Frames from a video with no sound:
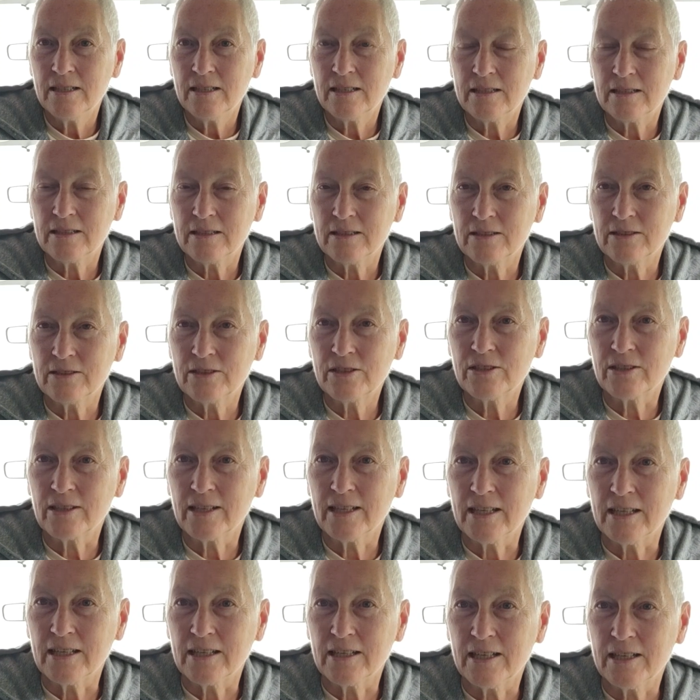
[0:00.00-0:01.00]
uh, until
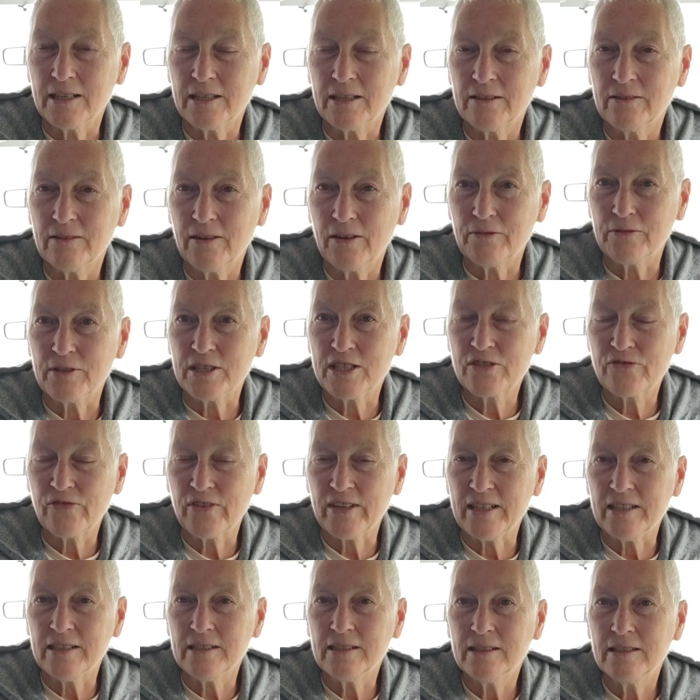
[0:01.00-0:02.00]
he could get on his
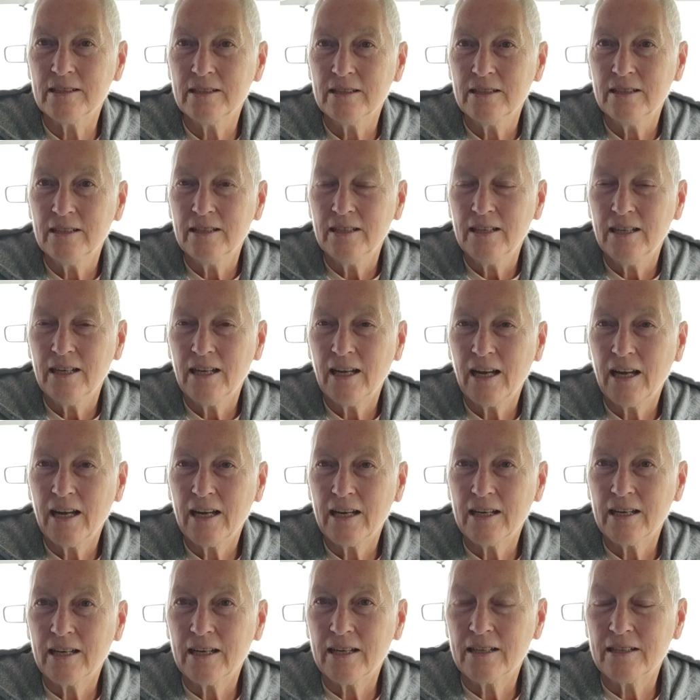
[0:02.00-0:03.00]
feet.
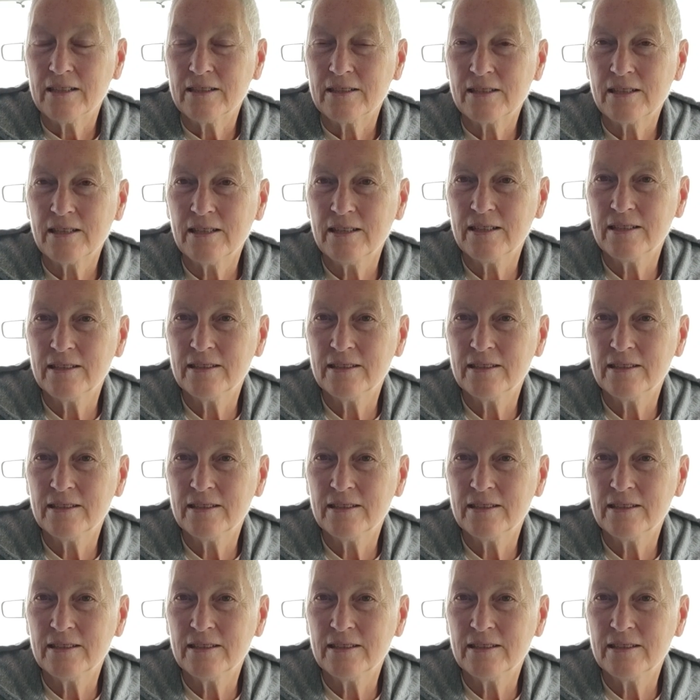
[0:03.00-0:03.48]
And